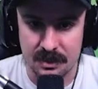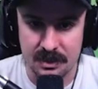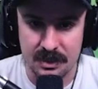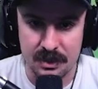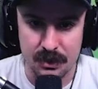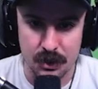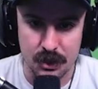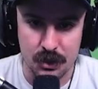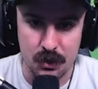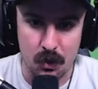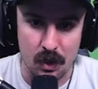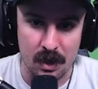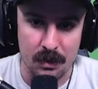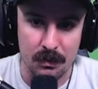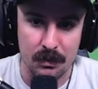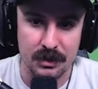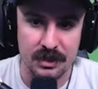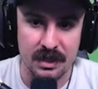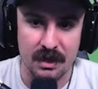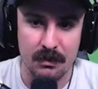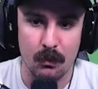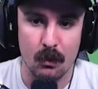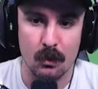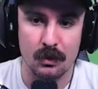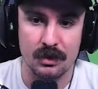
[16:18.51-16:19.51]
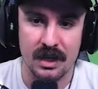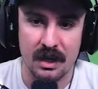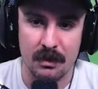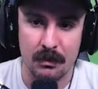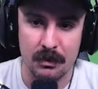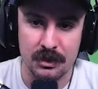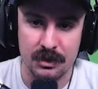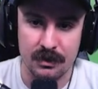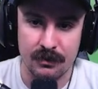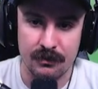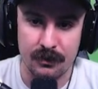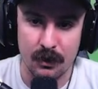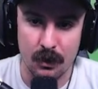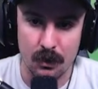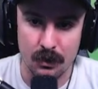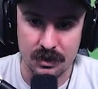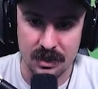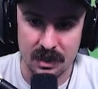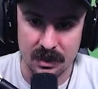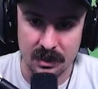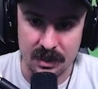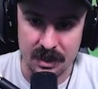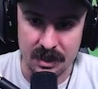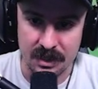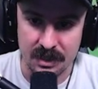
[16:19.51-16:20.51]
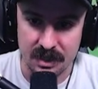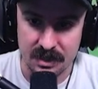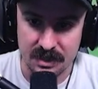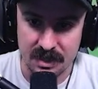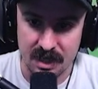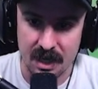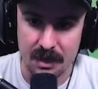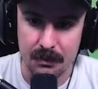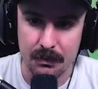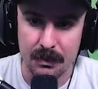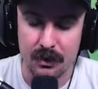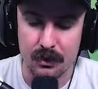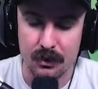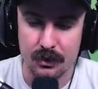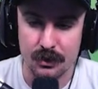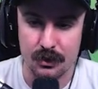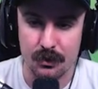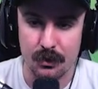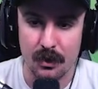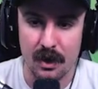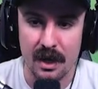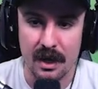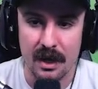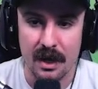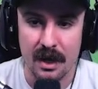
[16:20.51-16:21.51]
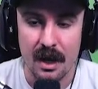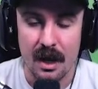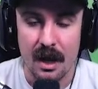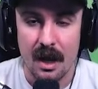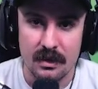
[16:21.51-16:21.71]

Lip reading: Deals 20% more damage to foes at least 10 meters away.